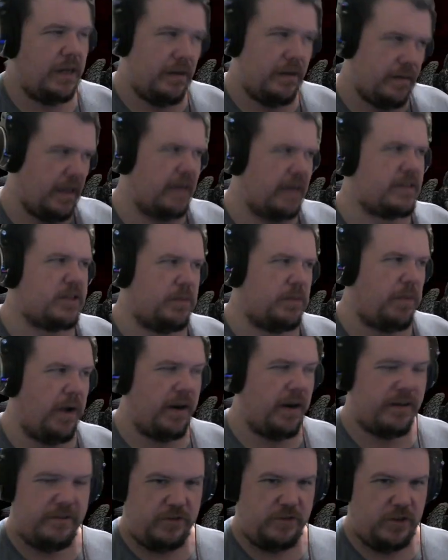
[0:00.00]
That's the
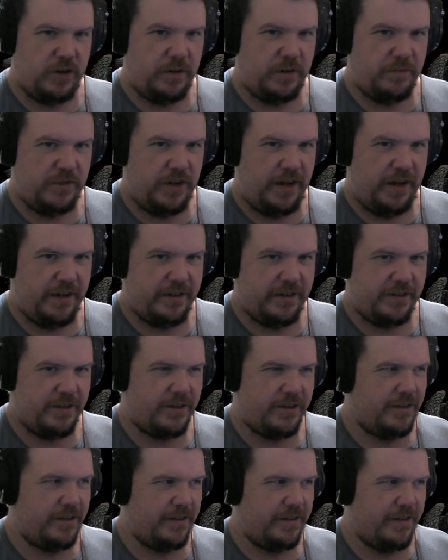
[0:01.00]
product of circumstance.
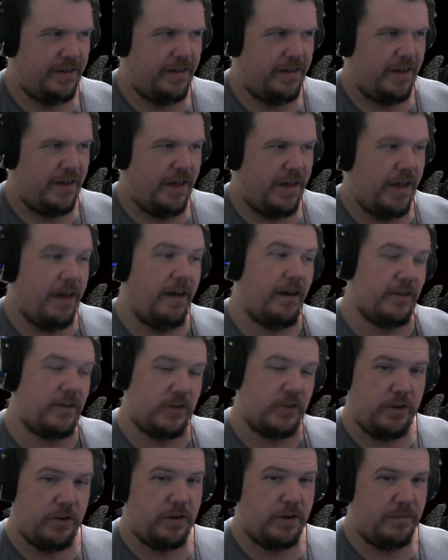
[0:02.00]
A
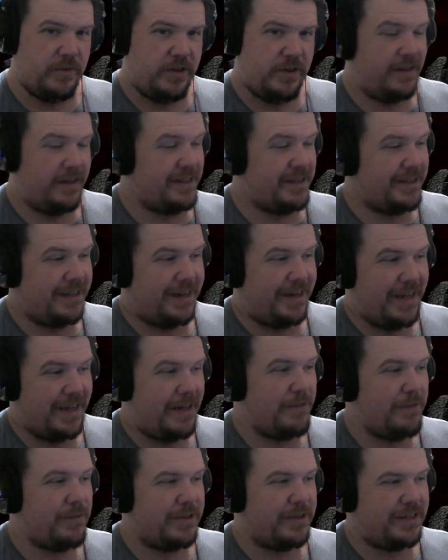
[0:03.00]
circumstance that
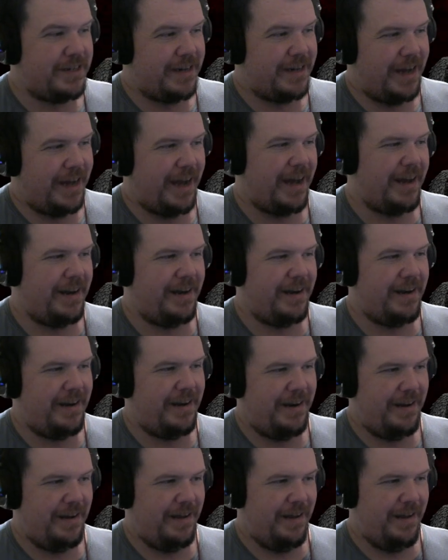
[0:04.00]
he was not
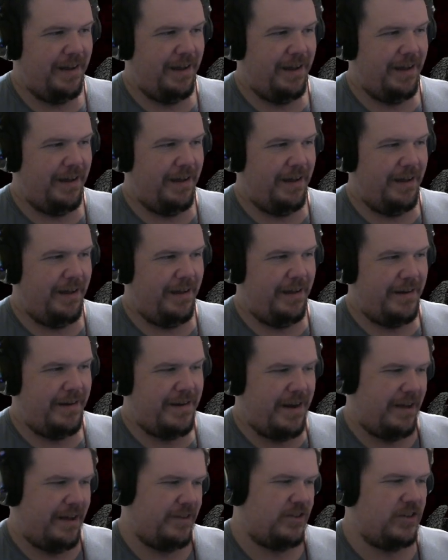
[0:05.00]

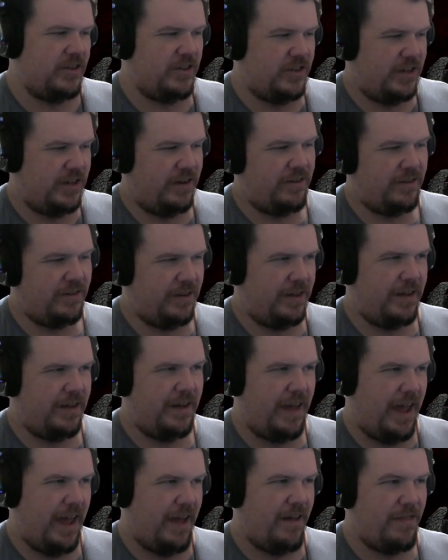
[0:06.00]

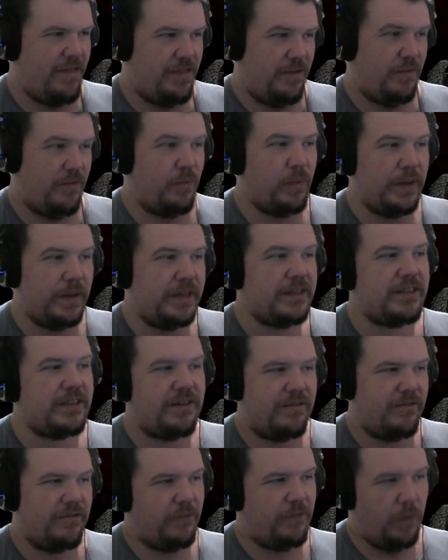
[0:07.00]
necessarily the
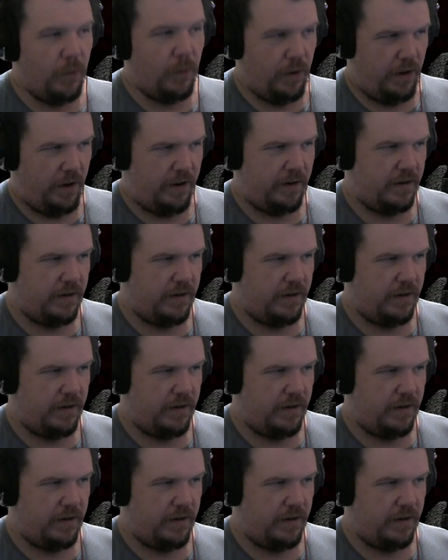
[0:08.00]
reason for,